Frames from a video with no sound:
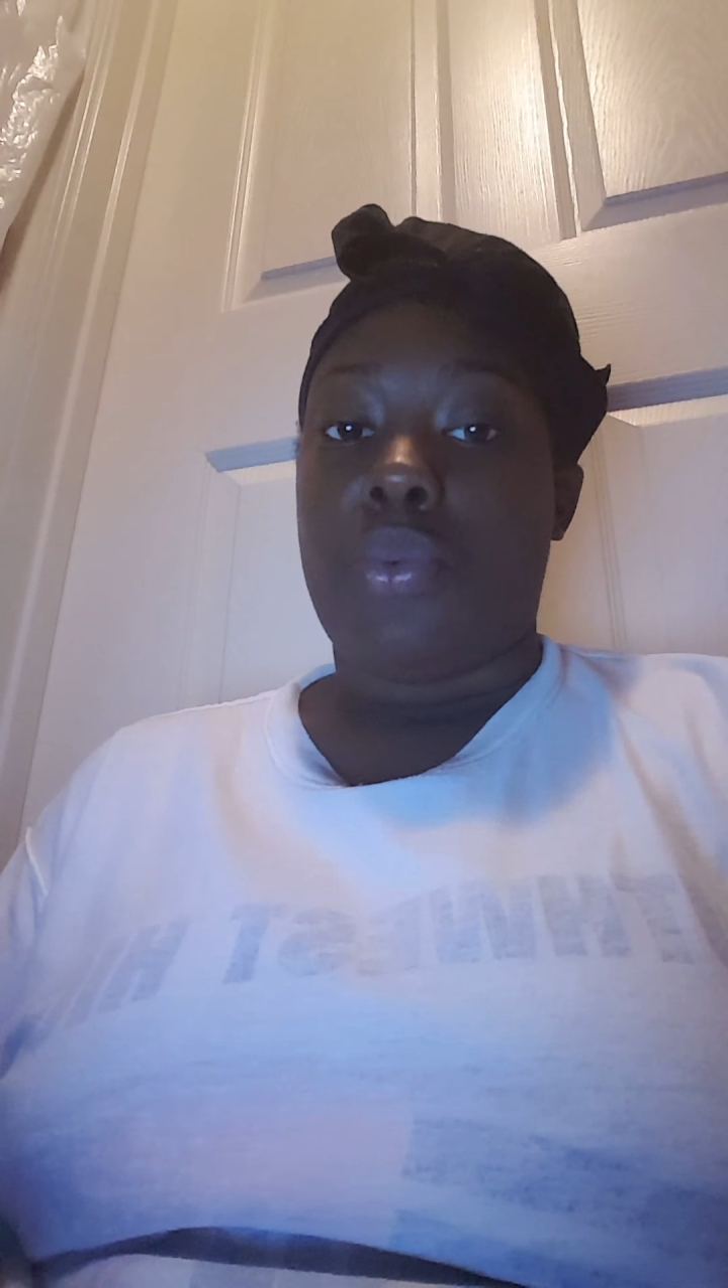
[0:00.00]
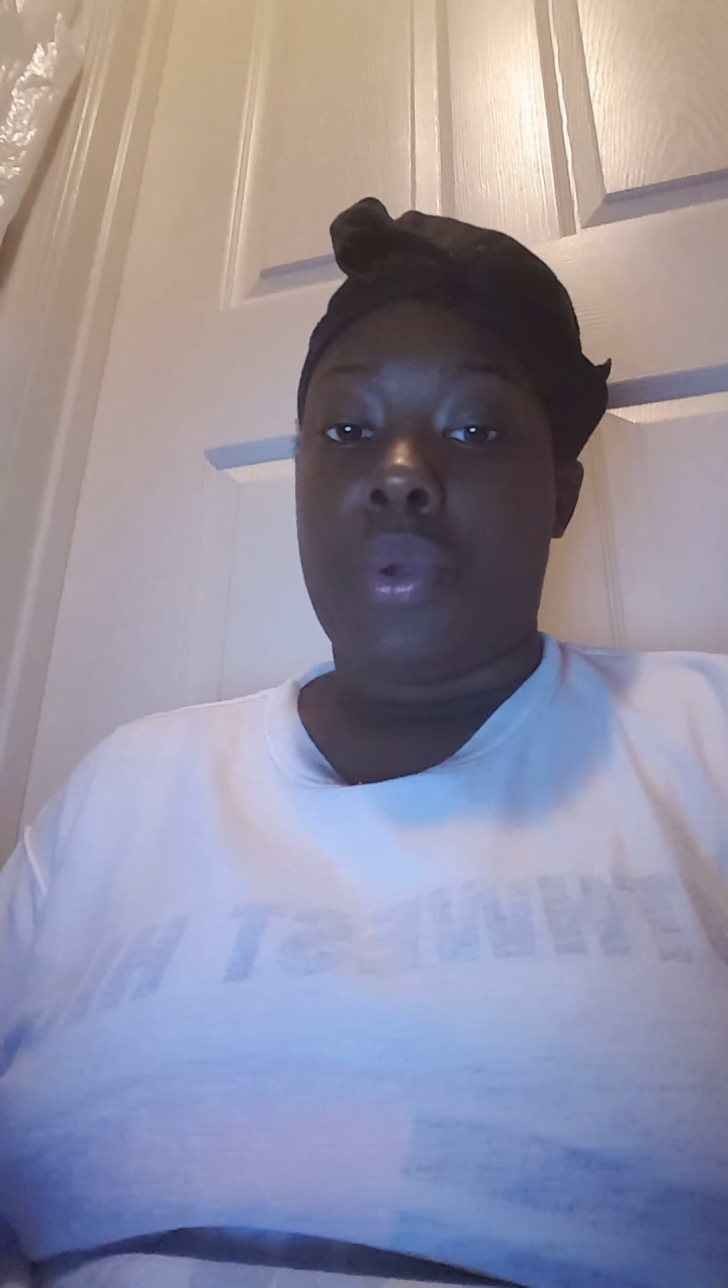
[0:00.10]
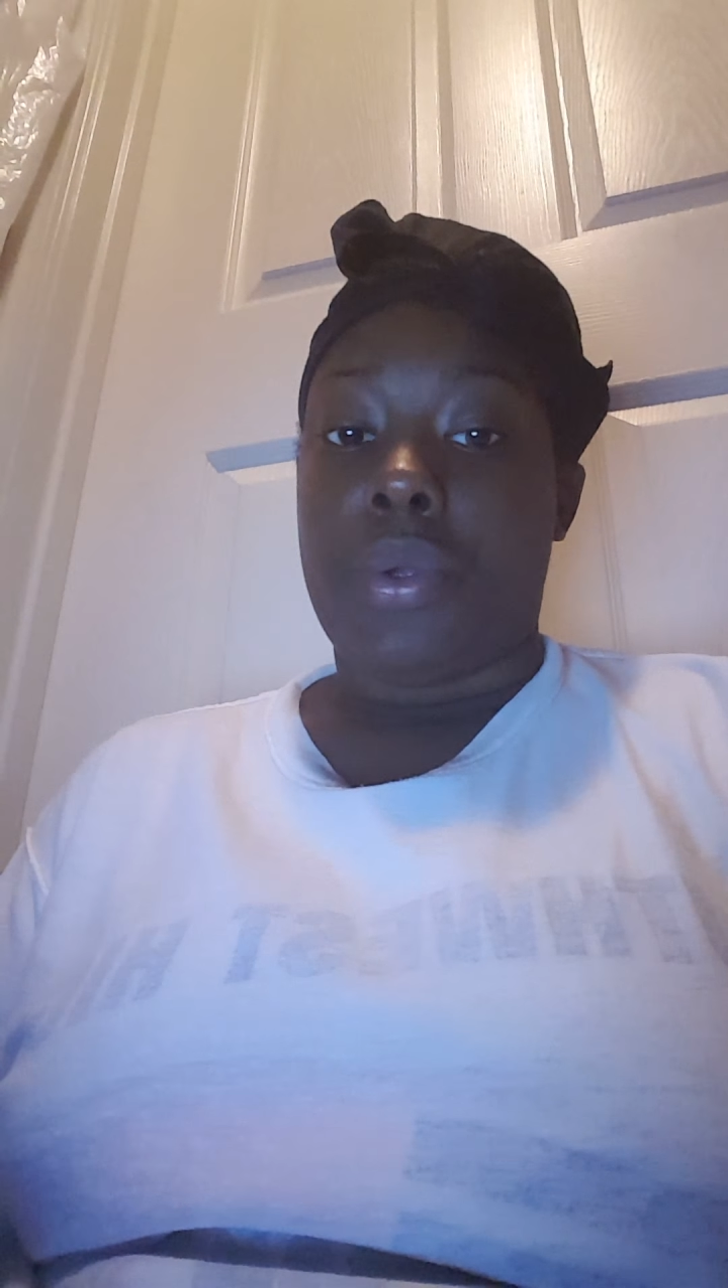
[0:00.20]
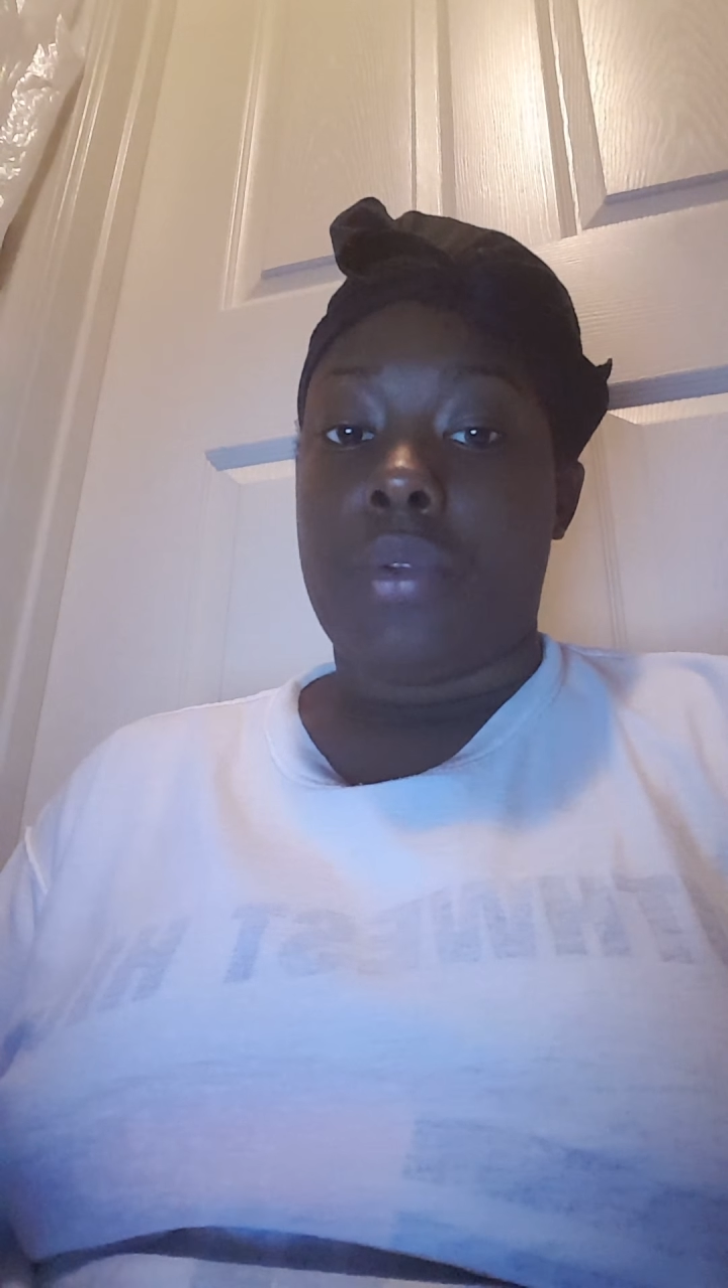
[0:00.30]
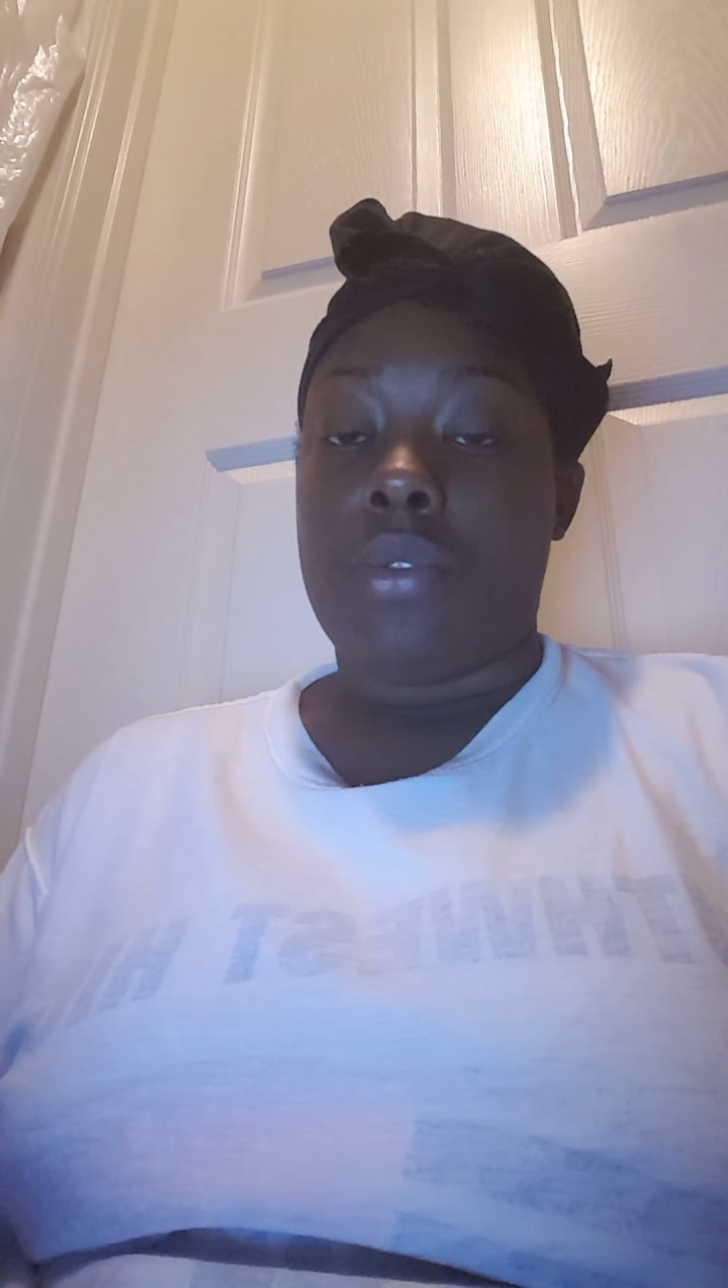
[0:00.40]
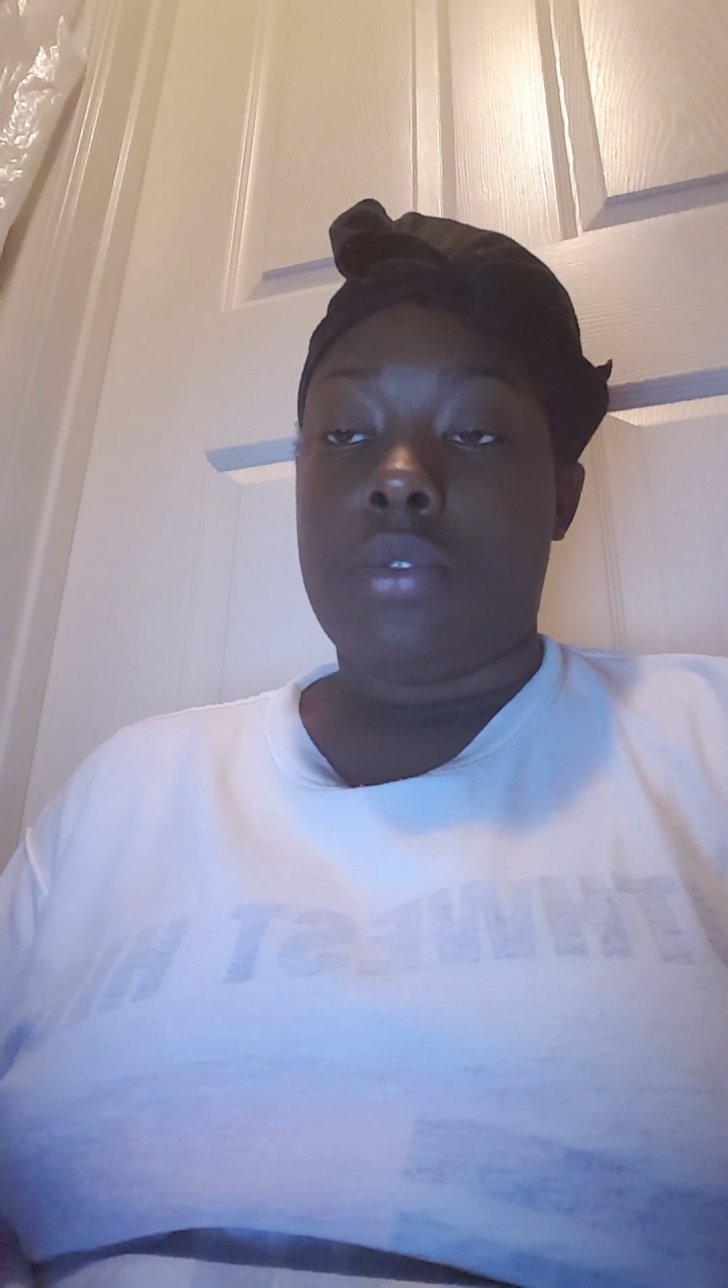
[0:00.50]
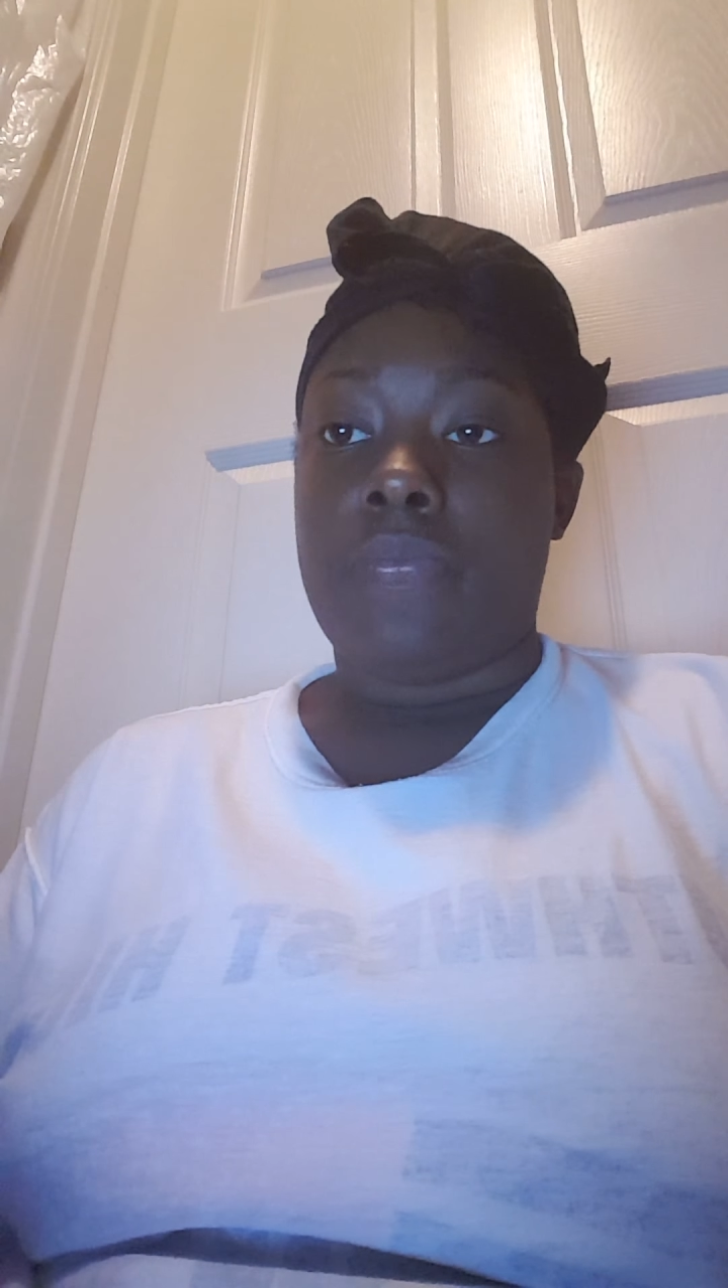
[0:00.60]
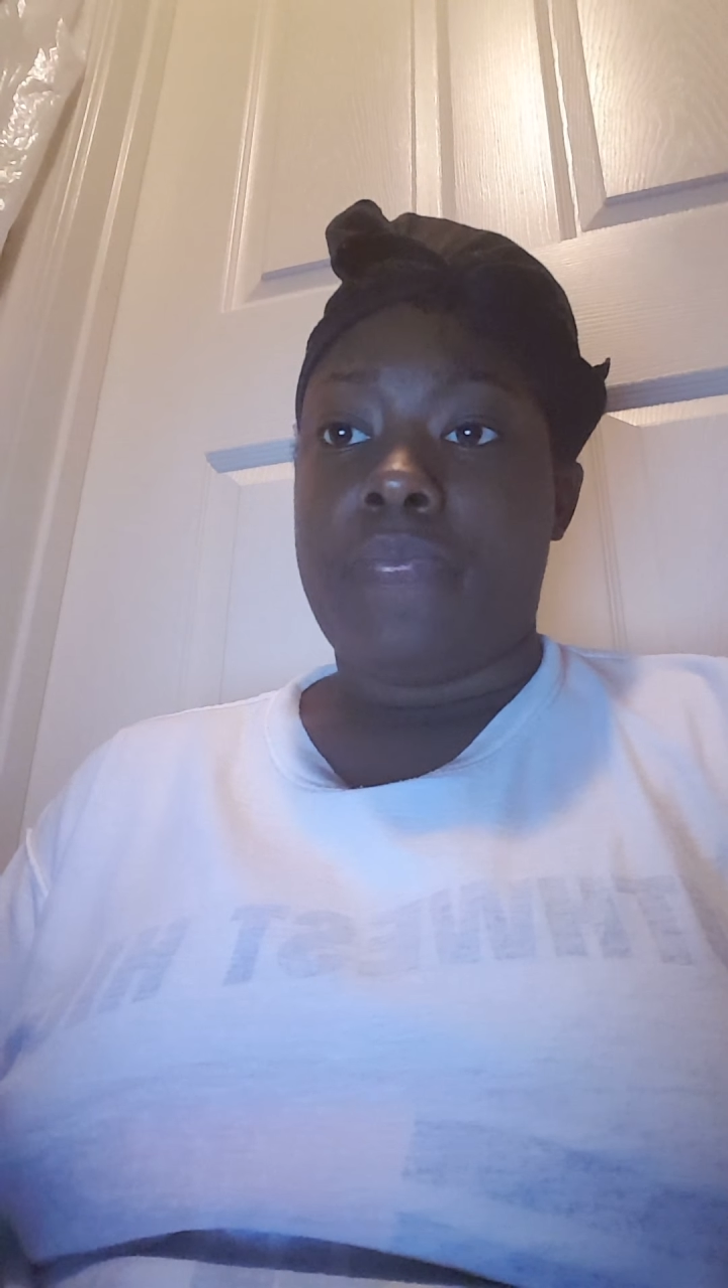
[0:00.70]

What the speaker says: words.